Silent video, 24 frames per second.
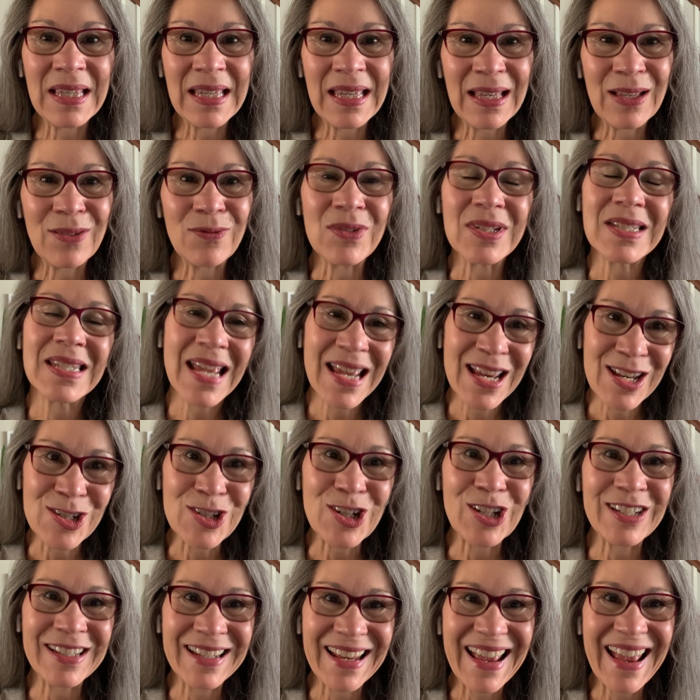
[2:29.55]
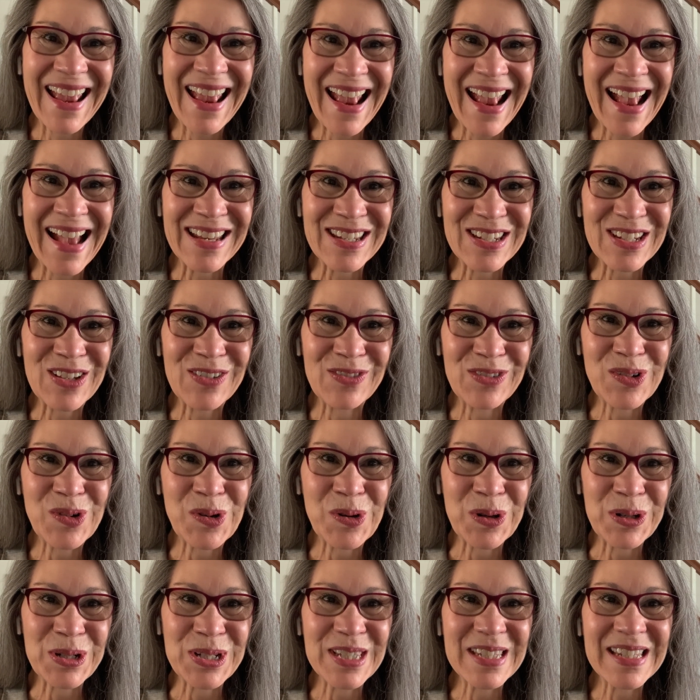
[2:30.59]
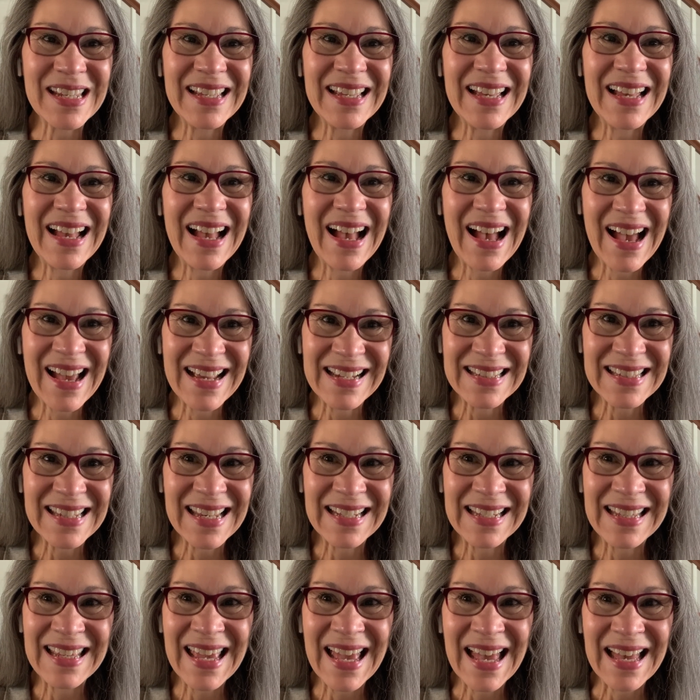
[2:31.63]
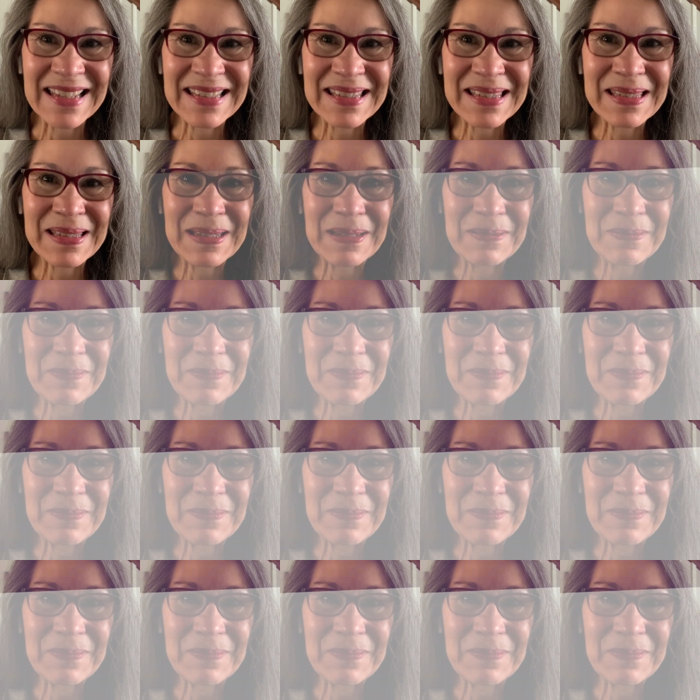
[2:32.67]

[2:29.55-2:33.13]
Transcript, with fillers: the invitation, and of course, I said yes.